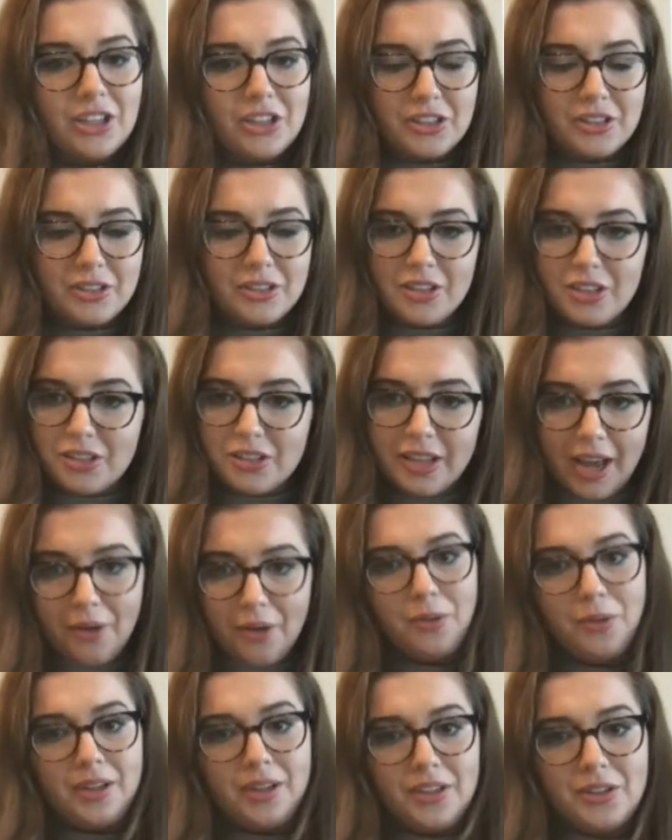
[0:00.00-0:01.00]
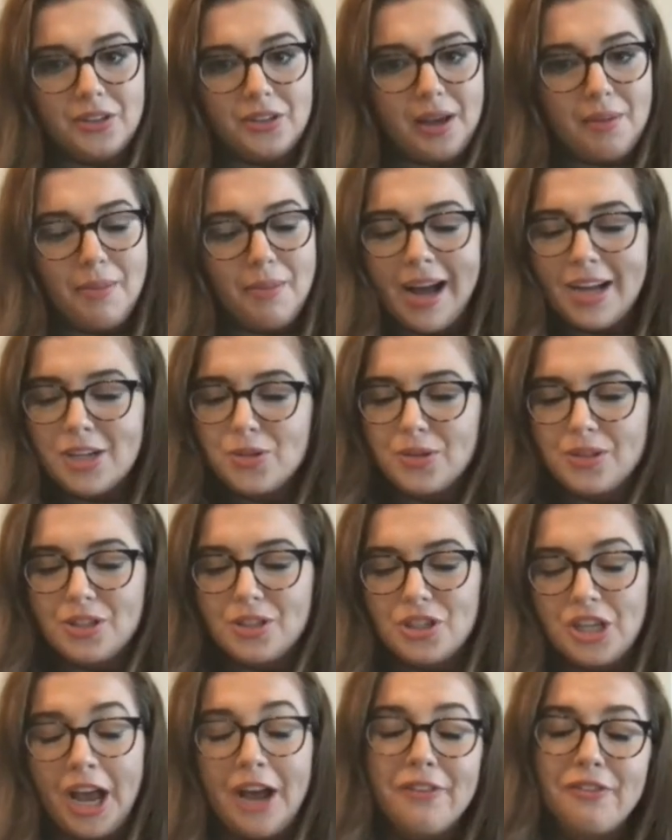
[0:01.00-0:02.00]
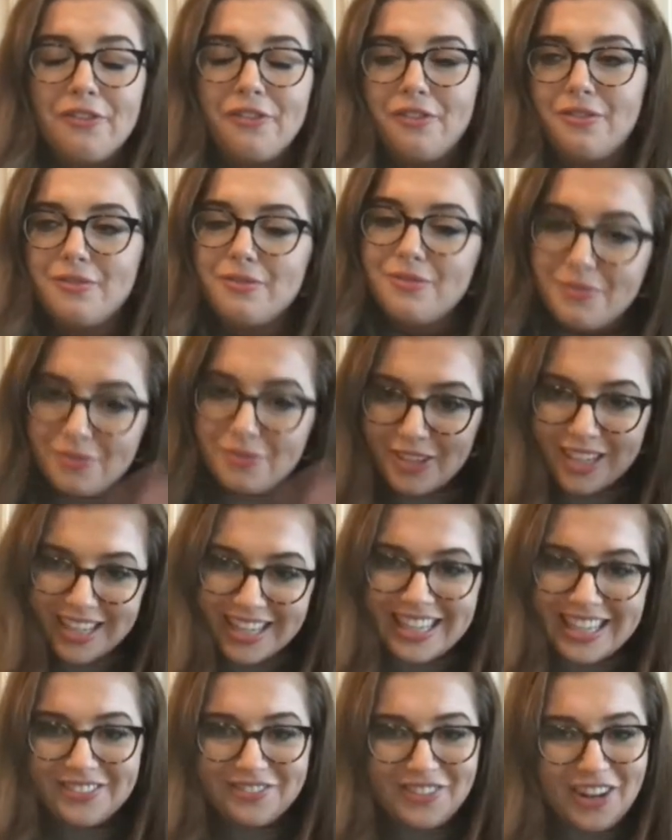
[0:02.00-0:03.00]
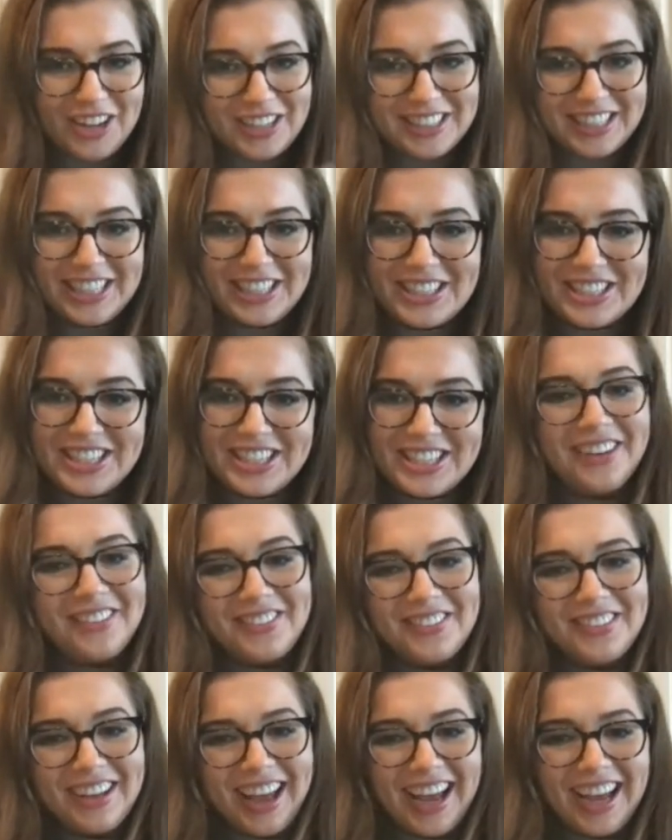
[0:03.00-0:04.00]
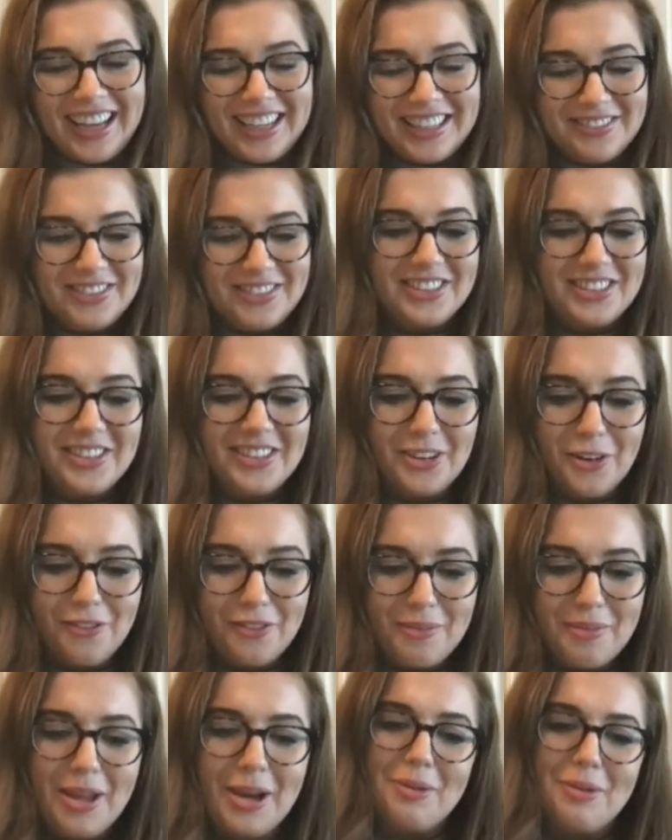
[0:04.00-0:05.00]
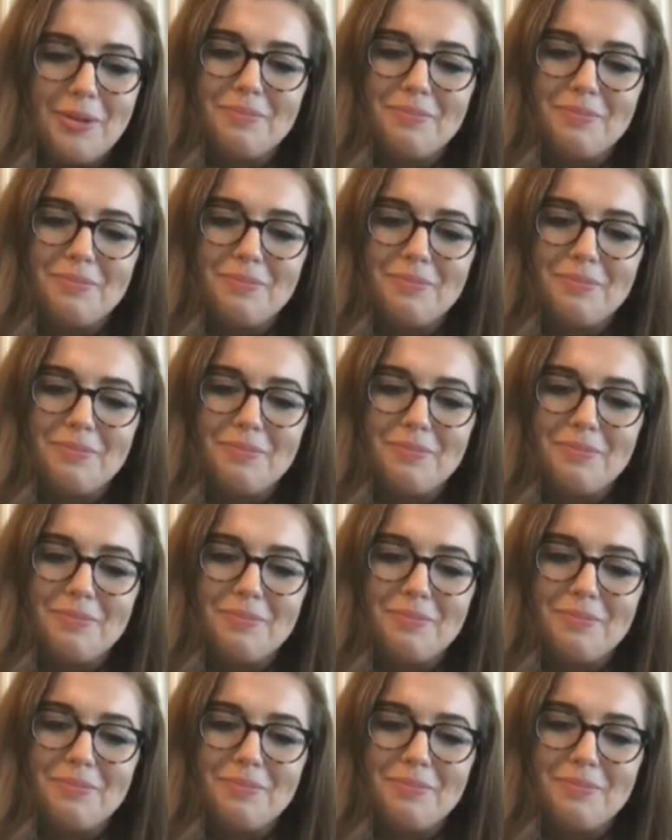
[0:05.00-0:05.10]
You'll get one. You'll get matched with a chef, volunteer chef, and go from there.